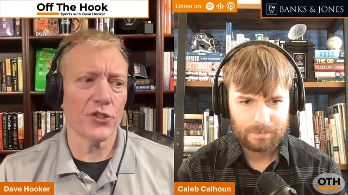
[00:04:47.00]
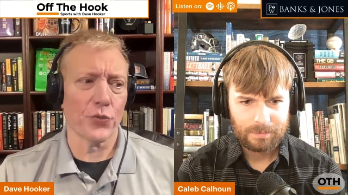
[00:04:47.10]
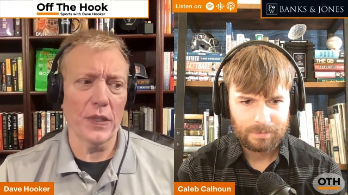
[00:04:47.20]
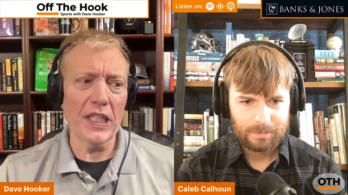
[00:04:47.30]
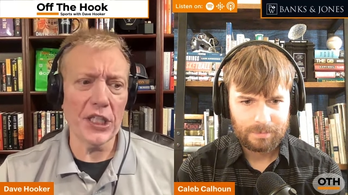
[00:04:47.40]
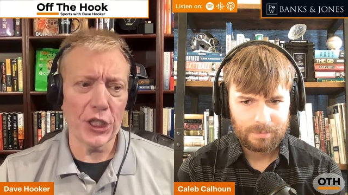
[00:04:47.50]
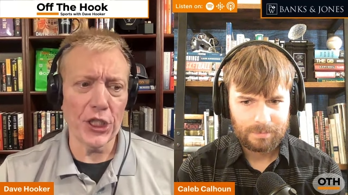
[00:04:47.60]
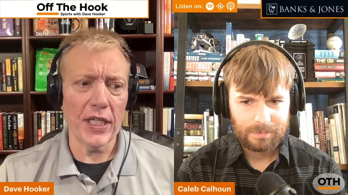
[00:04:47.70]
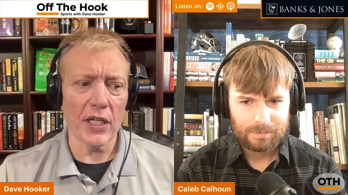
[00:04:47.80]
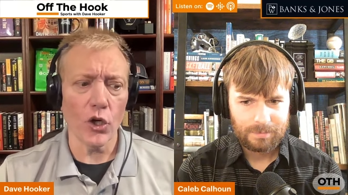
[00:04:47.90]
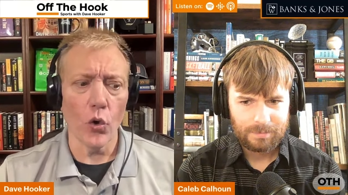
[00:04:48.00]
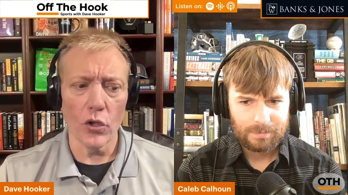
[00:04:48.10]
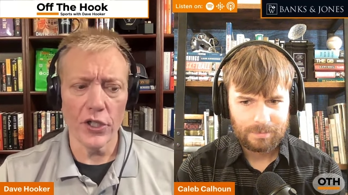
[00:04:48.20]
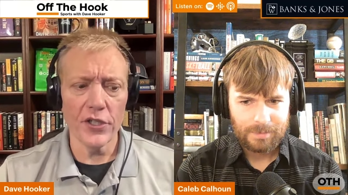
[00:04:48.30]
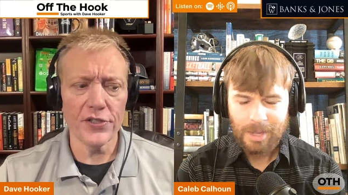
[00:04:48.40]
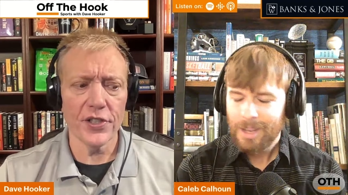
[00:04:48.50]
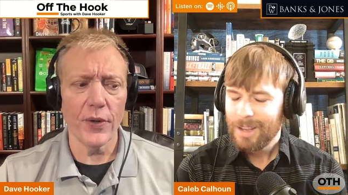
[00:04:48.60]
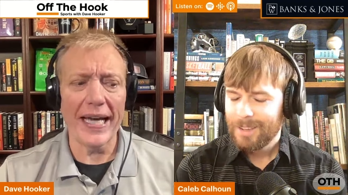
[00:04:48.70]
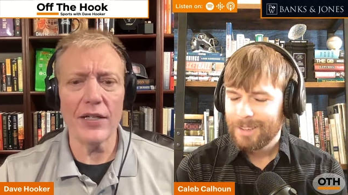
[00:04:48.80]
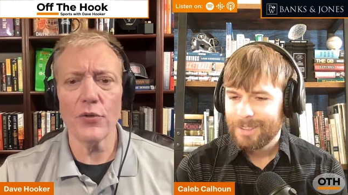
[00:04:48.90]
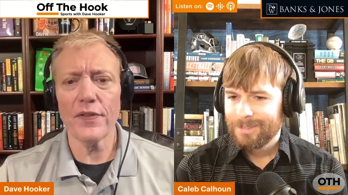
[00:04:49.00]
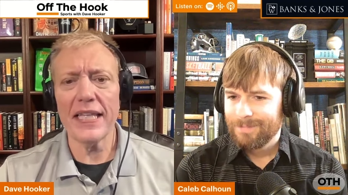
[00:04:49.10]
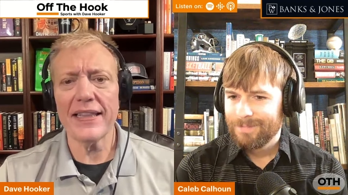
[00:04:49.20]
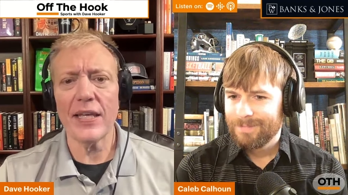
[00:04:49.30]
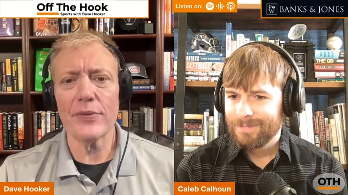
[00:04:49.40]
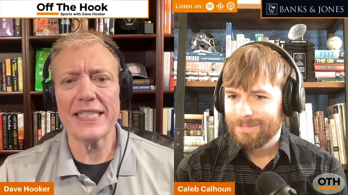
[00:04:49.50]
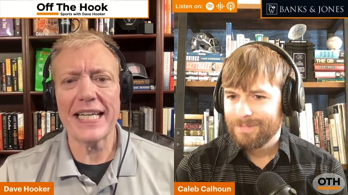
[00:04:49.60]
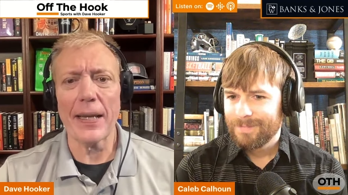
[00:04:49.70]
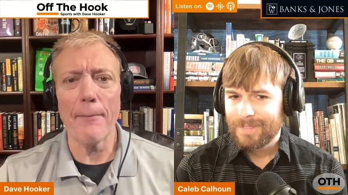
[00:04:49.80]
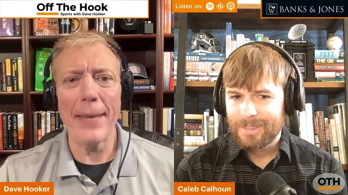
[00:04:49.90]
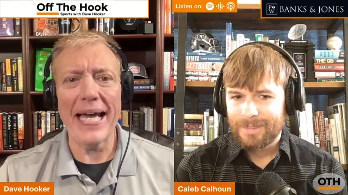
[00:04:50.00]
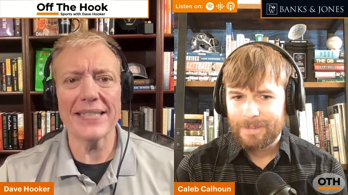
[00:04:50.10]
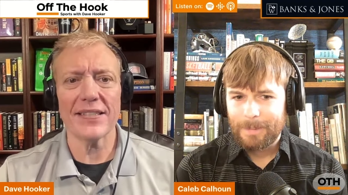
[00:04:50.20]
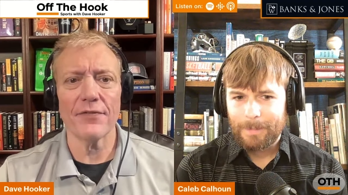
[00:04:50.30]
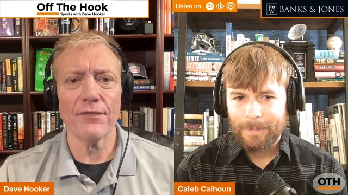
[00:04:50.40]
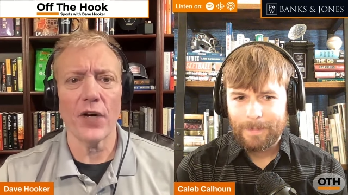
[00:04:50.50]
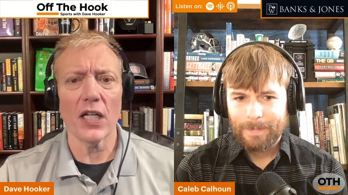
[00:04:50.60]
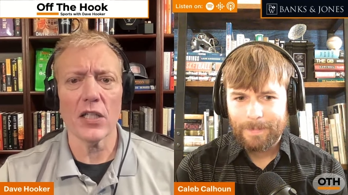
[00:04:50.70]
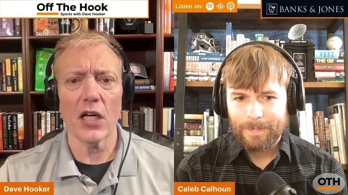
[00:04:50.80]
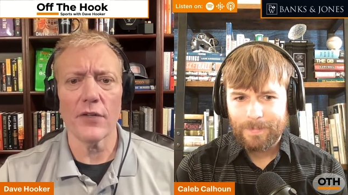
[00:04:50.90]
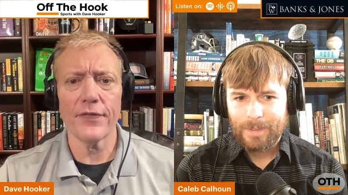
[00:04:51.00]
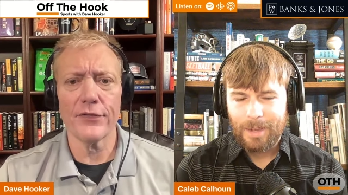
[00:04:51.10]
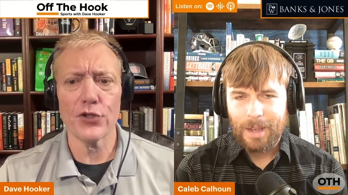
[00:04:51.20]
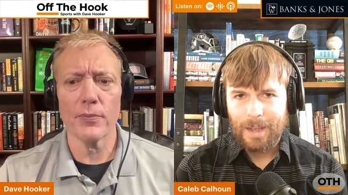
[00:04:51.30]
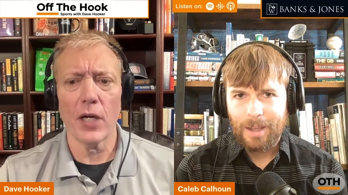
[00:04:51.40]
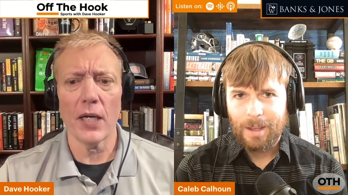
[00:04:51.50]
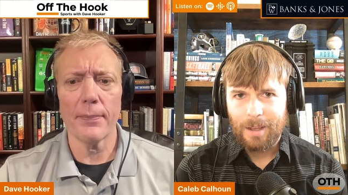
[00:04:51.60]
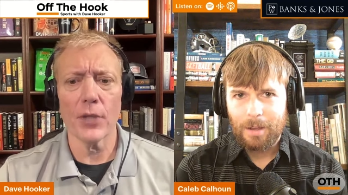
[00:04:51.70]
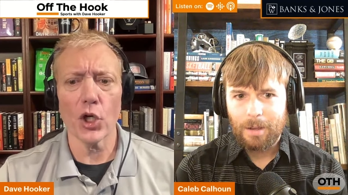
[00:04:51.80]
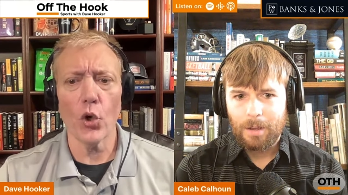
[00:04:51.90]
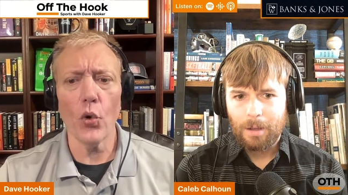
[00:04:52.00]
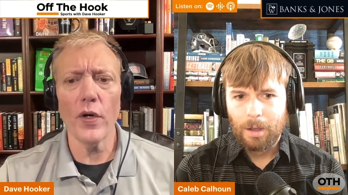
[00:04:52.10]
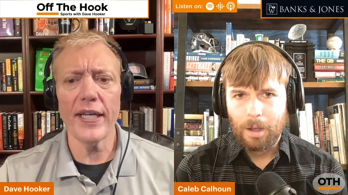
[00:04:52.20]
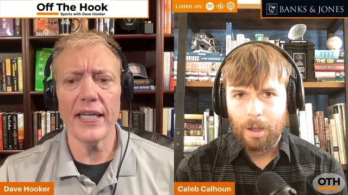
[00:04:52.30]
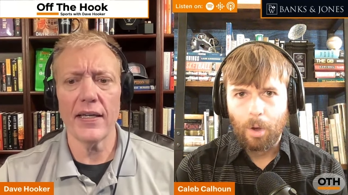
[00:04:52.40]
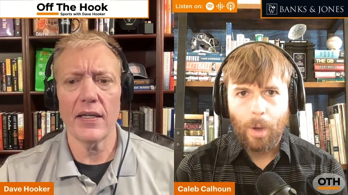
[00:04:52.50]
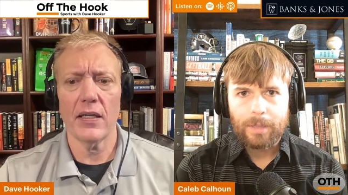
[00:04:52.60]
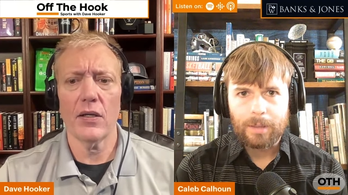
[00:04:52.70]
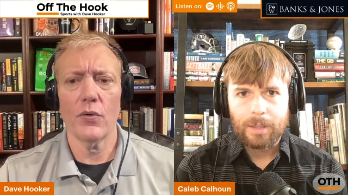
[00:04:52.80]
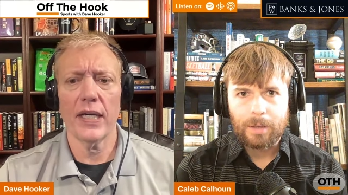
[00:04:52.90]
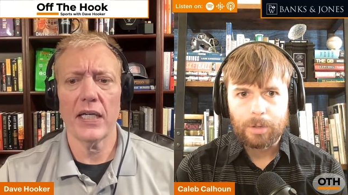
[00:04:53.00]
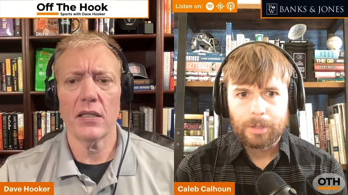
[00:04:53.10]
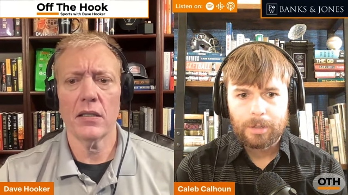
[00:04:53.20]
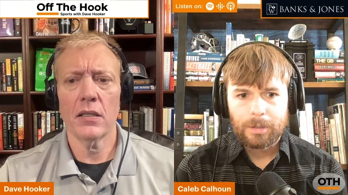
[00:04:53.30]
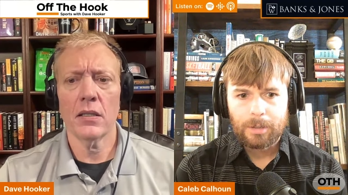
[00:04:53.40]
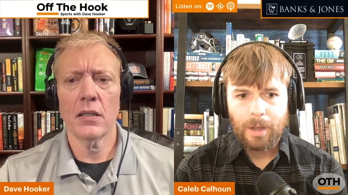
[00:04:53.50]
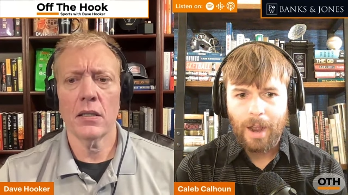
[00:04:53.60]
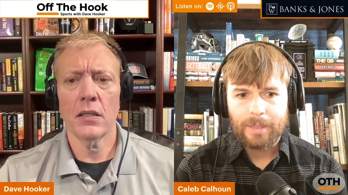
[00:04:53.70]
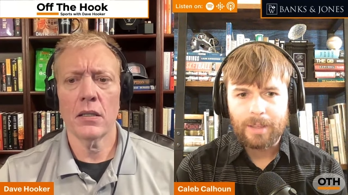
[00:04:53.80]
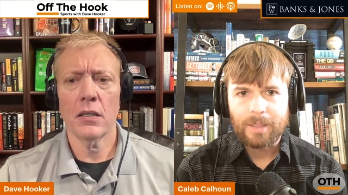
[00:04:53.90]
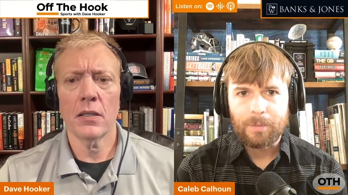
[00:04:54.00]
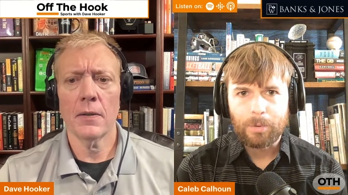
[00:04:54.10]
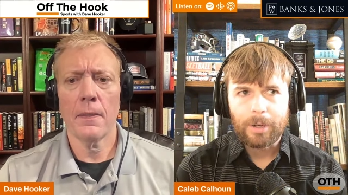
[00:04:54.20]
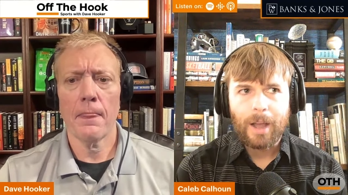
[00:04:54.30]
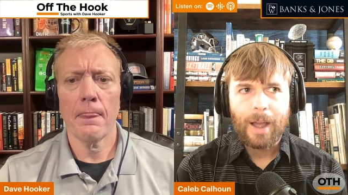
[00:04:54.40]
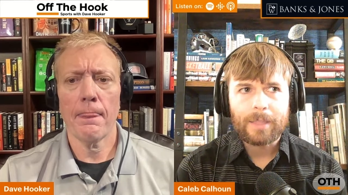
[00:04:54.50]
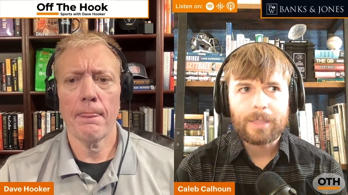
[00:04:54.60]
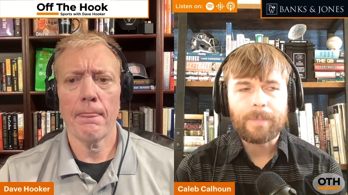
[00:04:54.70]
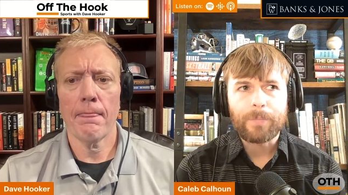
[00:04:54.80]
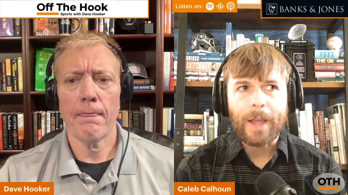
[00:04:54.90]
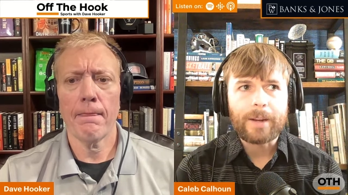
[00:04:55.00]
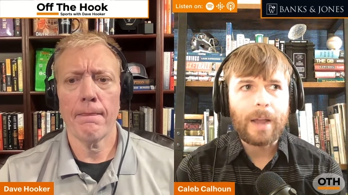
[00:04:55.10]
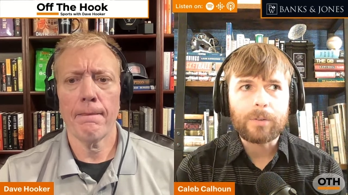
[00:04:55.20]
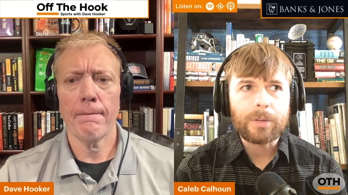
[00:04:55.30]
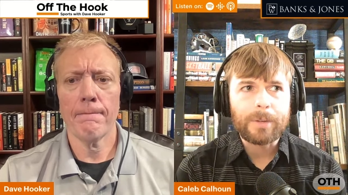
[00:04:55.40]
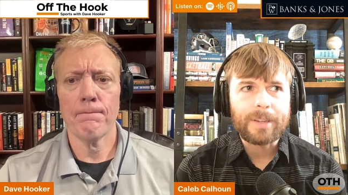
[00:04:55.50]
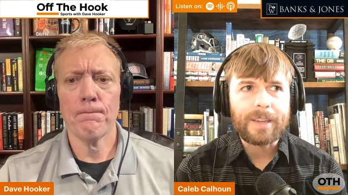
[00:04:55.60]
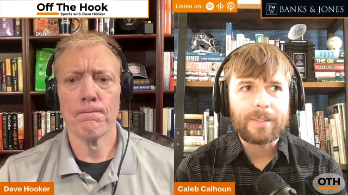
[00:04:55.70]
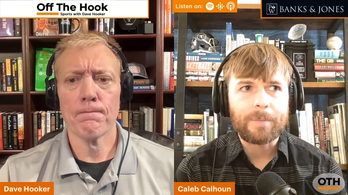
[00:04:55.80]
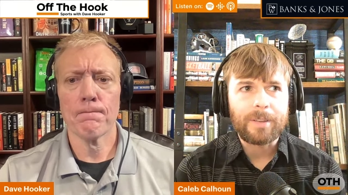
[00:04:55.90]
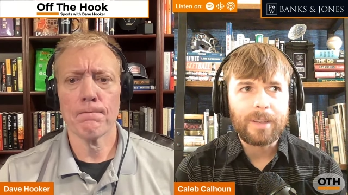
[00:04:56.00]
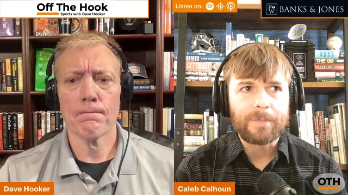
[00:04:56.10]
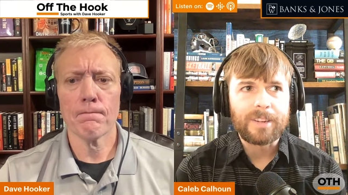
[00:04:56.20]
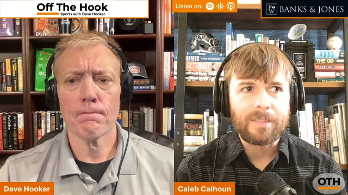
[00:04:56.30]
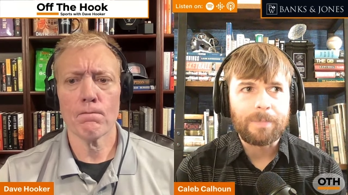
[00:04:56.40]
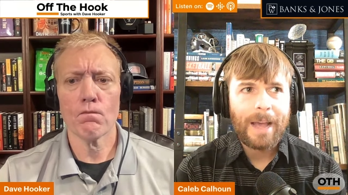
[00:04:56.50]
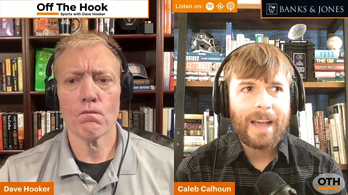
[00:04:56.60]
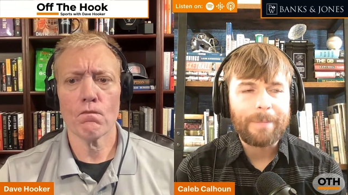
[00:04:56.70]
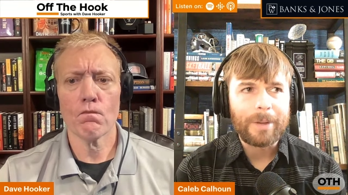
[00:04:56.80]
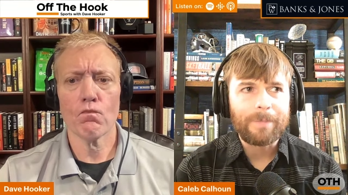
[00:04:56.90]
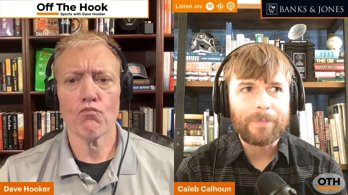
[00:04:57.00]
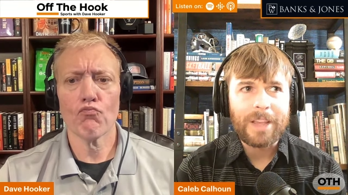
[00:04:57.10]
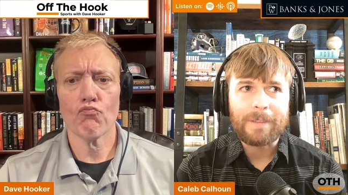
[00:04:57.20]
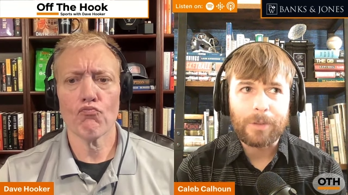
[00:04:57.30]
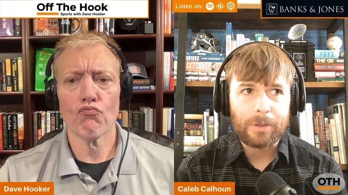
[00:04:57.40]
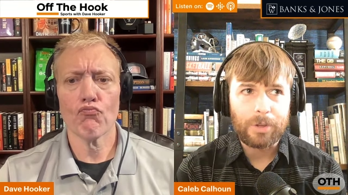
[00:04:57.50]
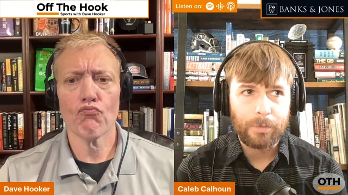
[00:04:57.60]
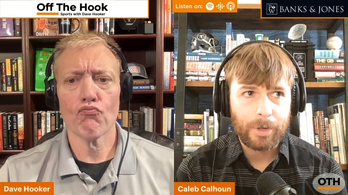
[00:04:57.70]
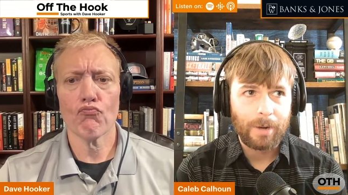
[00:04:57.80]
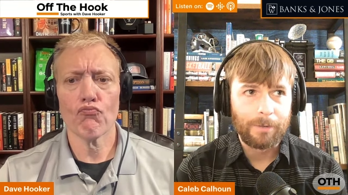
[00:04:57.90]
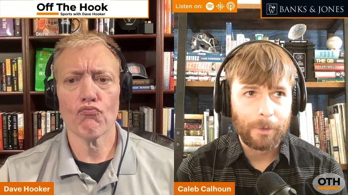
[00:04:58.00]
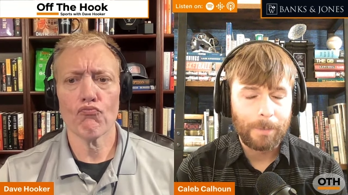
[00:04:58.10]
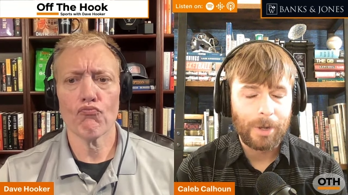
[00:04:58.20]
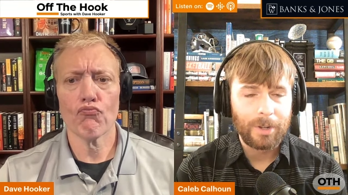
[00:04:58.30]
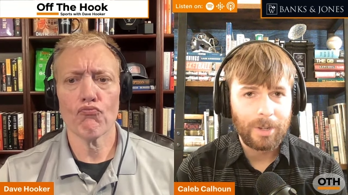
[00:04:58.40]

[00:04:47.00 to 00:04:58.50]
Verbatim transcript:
Speaker 1: is really good at corners, so I don't think they would take a massive fall off if uh, McCoy. Oh, I
Speaker 2: think they would. I think they would. I think I, I don't think Rickey Gibson is bad, but Dave, you, have covered football a